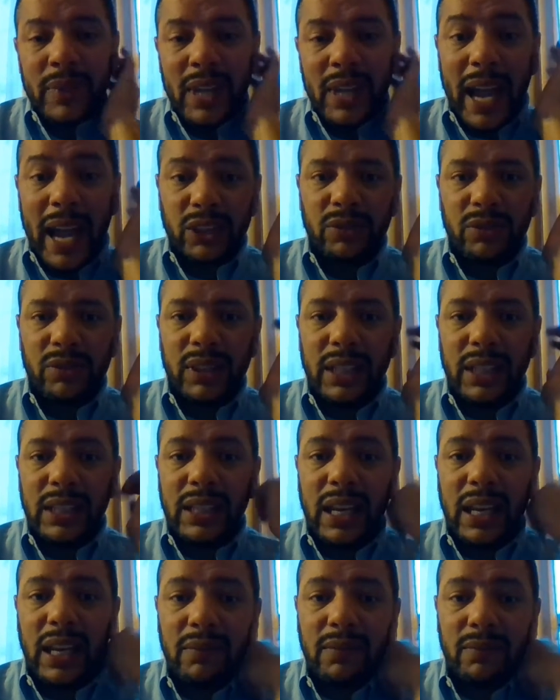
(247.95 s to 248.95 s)
actually
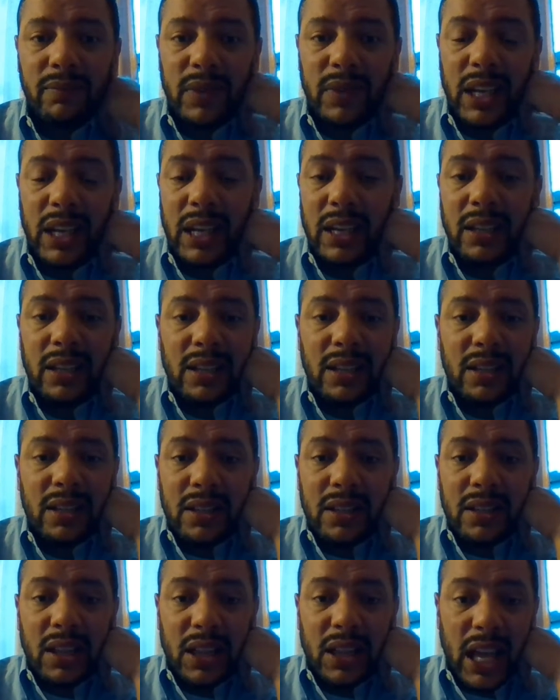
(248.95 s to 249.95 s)
they
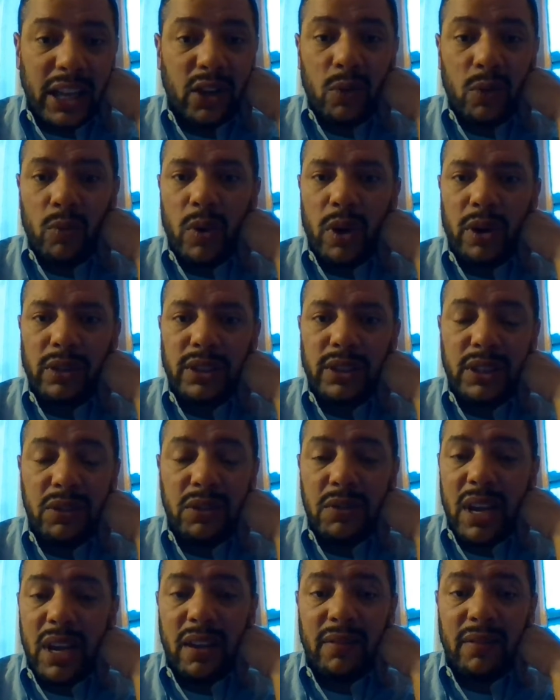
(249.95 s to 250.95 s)
like your words, and you